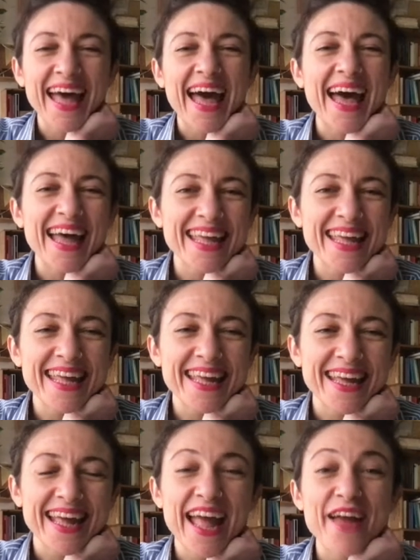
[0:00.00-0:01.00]
Hi
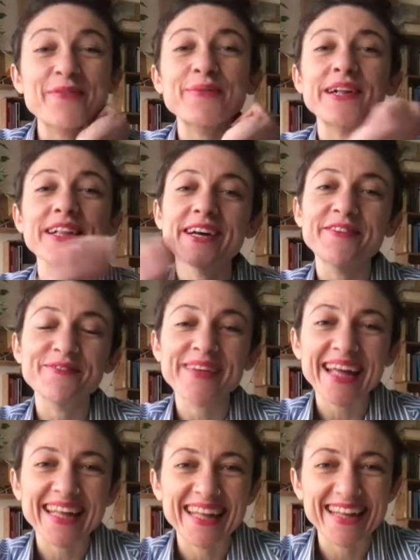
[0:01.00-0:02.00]
and welcome
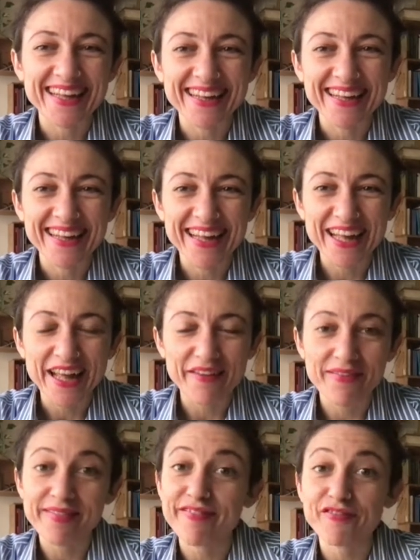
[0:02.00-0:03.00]
back. If
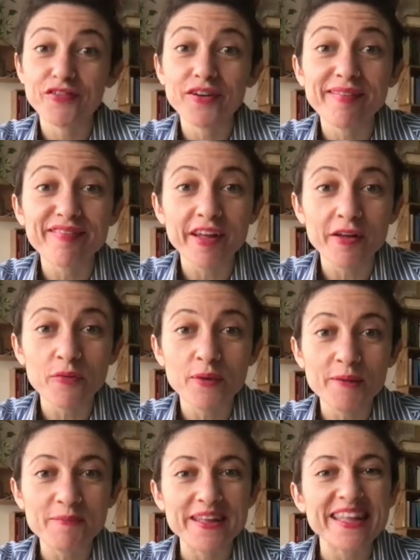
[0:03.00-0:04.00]
it's the first time we
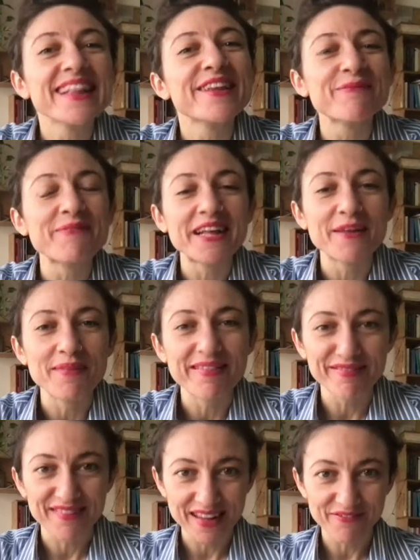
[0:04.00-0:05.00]
meet, my name
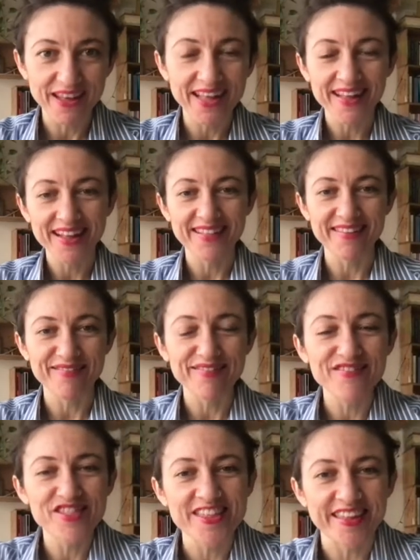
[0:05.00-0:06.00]
is Silvia and this is
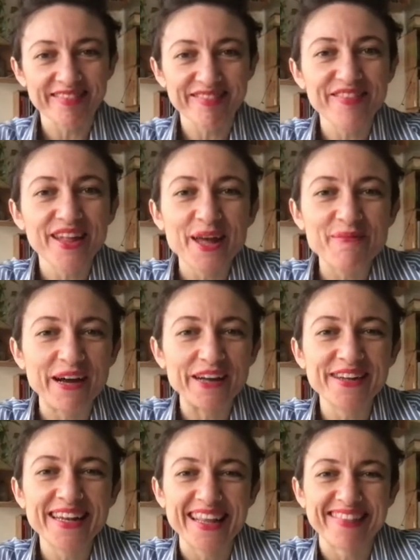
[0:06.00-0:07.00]
Chats About
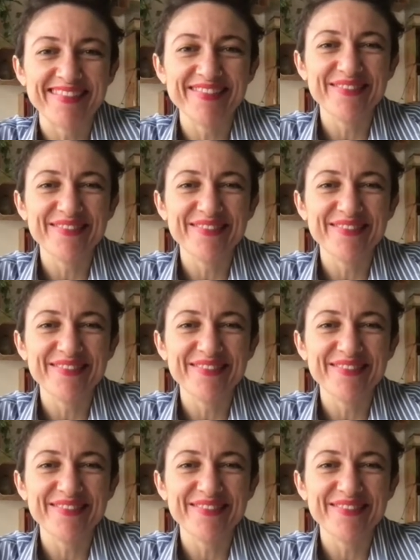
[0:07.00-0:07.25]
Knits.